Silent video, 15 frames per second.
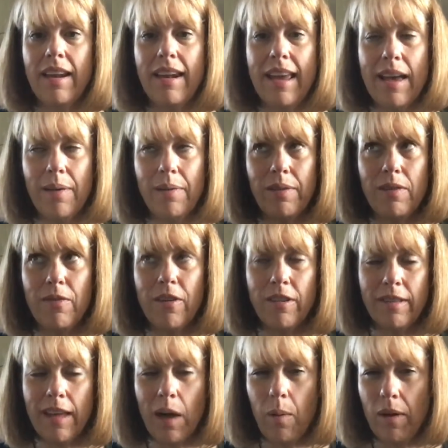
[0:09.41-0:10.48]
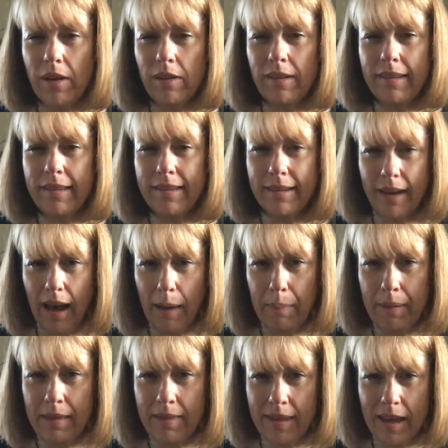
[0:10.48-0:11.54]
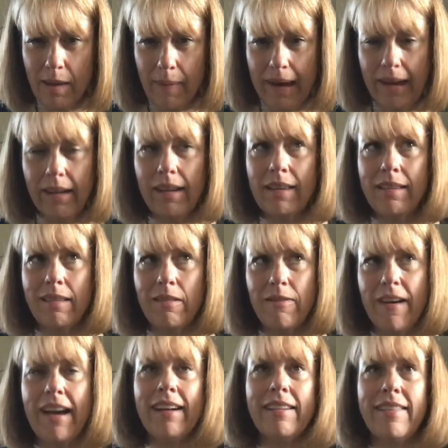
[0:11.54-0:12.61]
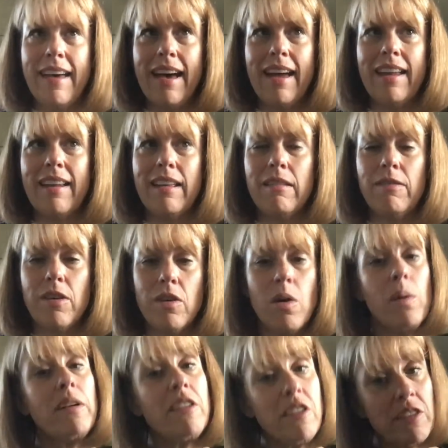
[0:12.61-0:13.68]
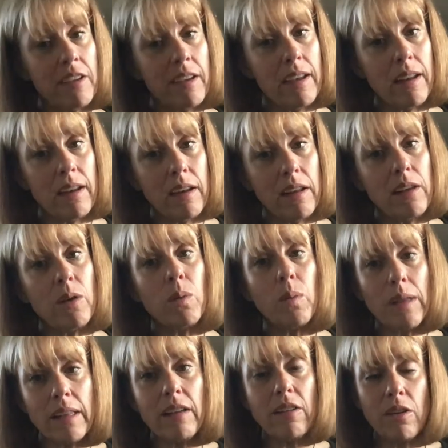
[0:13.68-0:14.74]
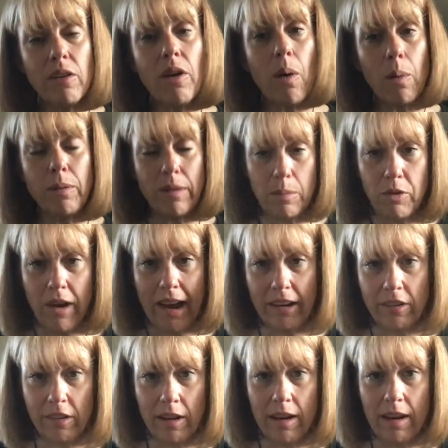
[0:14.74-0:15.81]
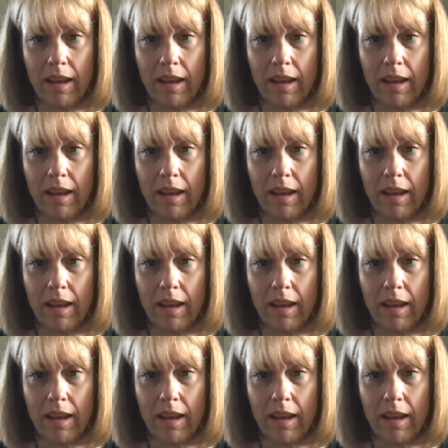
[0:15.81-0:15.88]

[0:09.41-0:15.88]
Now, the first thing I want you to stop and think about is the fact that if you know addition, you really do know of subtraction